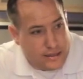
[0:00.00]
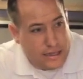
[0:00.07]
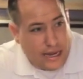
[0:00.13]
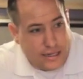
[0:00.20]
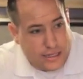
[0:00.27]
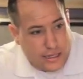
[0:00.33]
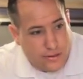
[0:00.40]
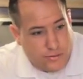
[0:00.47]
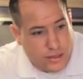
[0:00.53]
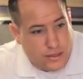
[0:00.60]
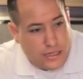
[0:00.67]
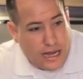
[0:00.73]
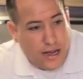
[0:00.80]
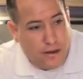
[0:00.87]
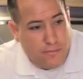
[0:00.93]
actually a real
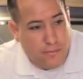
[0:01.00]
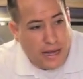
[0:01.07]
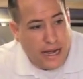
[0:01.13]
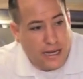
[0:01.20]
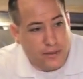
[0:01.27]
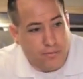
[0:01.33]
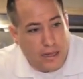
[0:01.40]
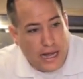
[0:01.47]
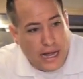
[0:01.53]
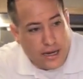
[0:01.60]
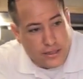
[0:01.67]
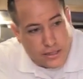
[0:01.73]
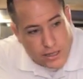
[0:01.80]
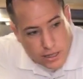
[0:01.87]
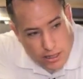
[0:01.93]
tile
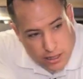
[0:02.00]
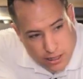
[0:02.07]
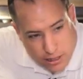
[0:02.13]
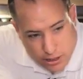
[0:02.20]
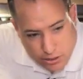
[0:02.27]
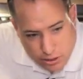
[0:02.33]
backsplash, huge